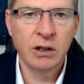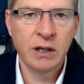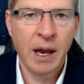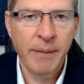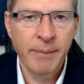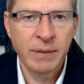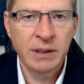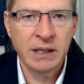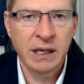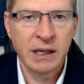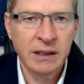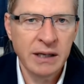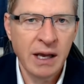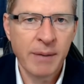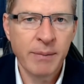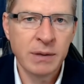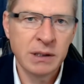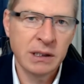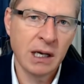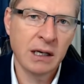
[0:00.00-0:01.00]

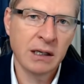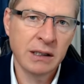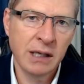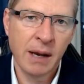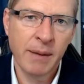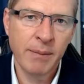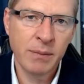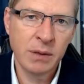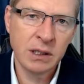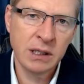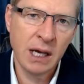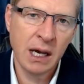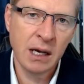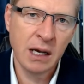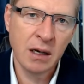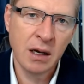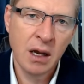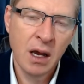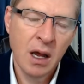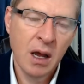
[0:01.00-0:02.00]
10%,
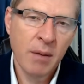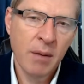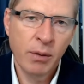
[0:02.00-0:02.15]
10%,